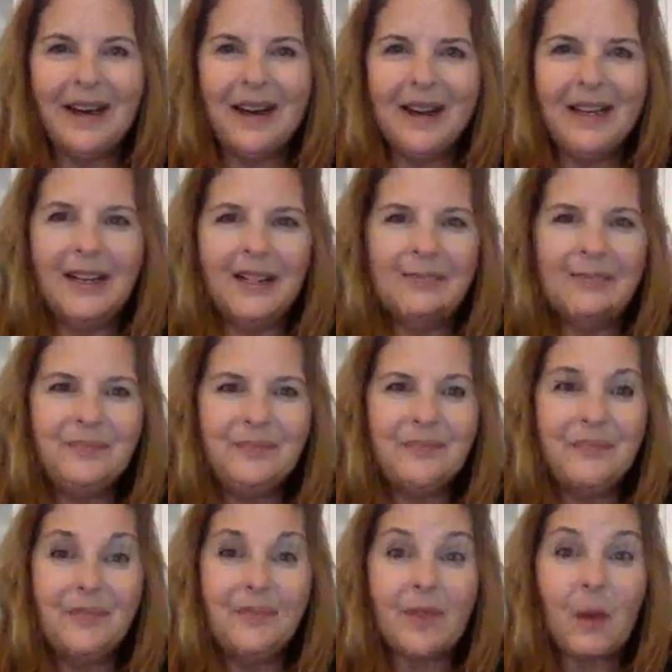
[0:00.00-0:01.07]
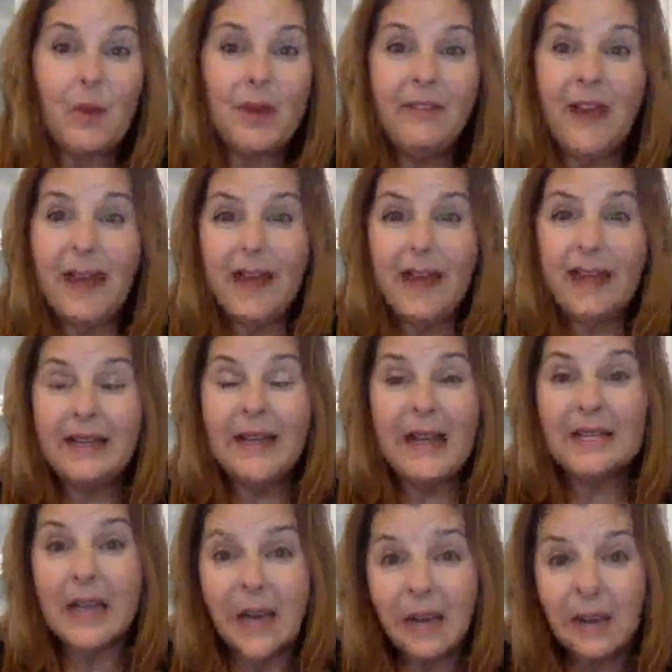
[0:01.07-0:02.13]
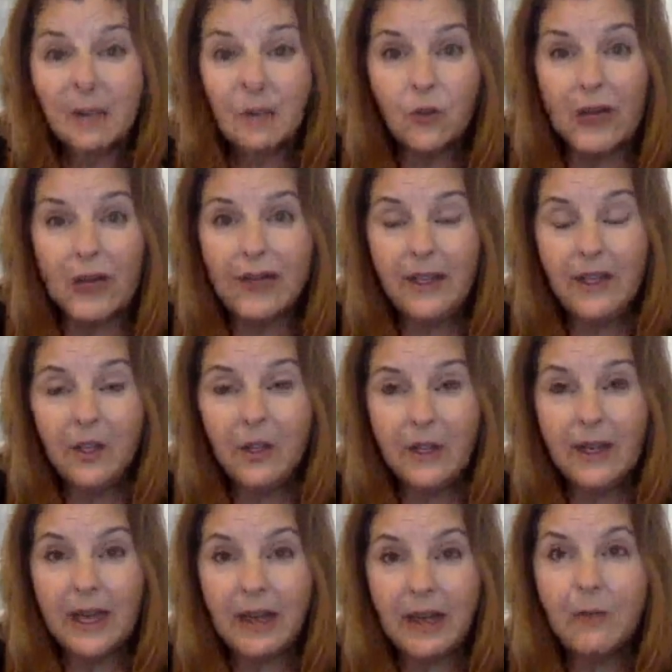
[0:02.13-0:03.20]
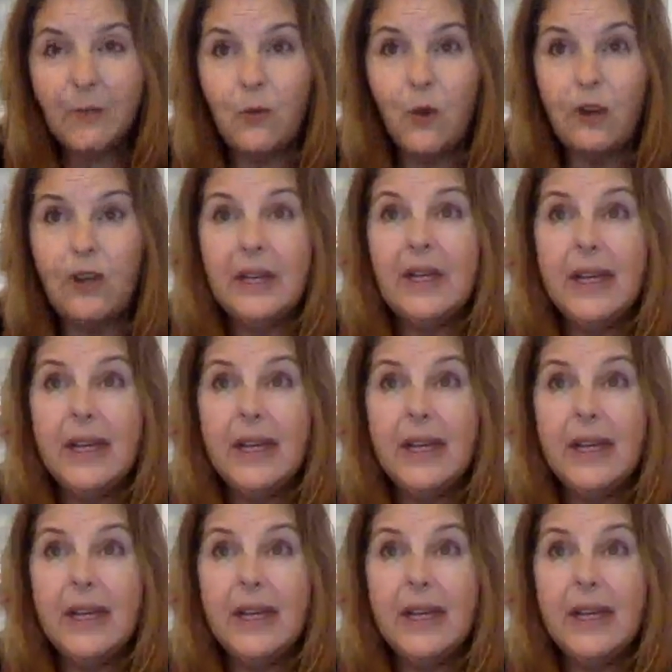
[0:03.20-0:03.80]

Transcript: Um, we've had a ton of rain here in California,